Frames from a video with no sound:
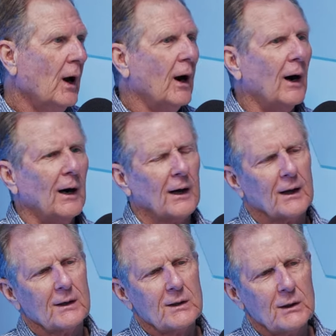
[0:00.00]

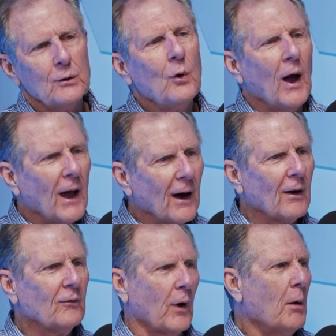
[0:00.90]
Do you
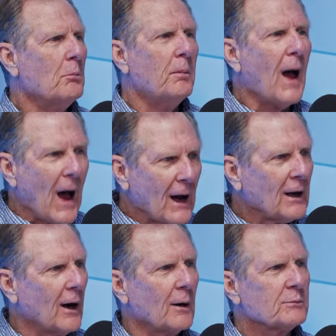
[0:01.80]
have
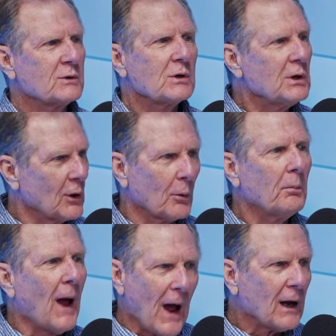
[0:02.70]
backups to your
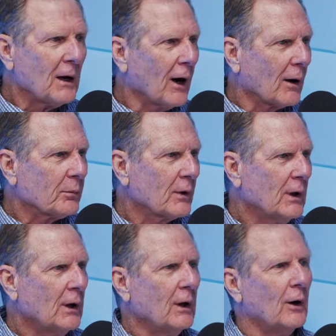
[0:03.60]
backup?
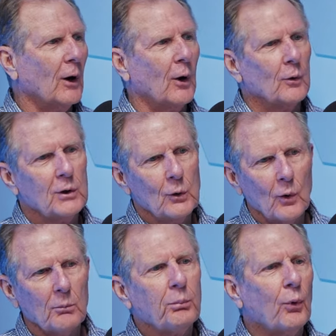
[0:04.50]
You know,
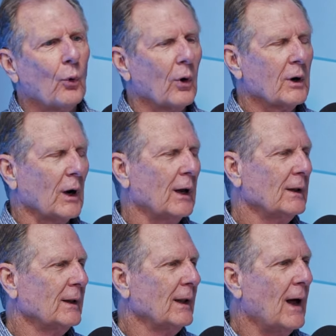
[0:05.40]
you import a
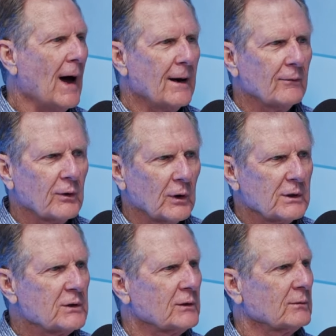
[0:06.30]
lot of
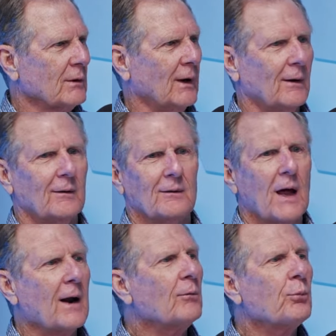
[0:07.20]
goods, a
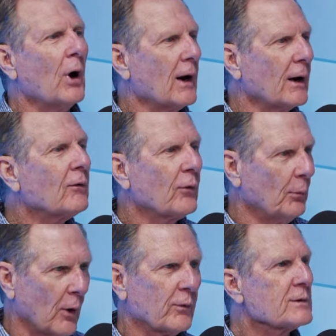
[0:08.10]
lot of product
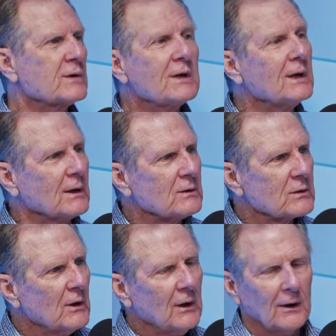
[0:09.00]
from
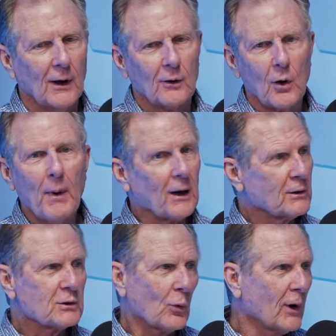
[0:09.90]
overseas. Mm. You know, go back
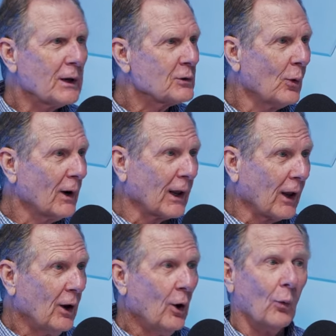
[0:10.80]
to 2020.
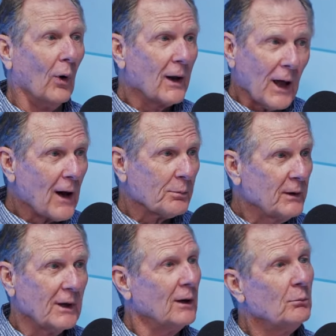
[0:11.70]
What
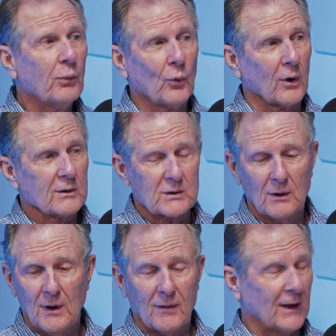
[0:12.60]
happened to imports?
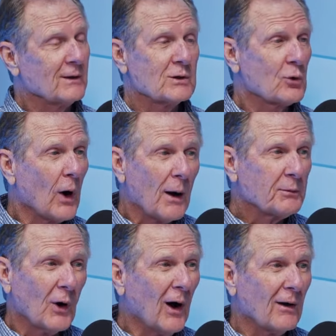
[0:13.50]
Things
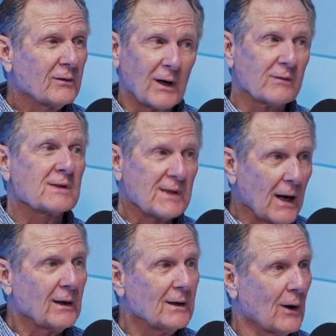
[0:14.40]
dropped off. Do you have a
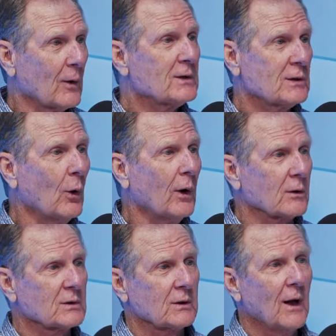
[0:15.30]
secondary
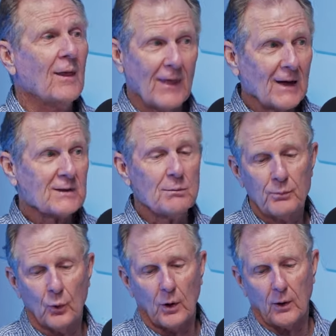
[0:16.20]
source? That's
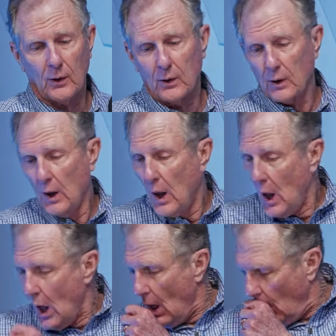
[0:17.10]
important.
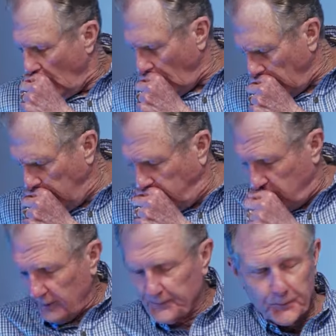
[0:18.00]
That's a
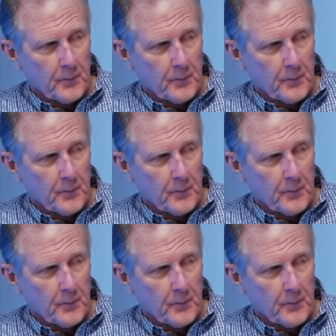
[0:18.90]
that's a really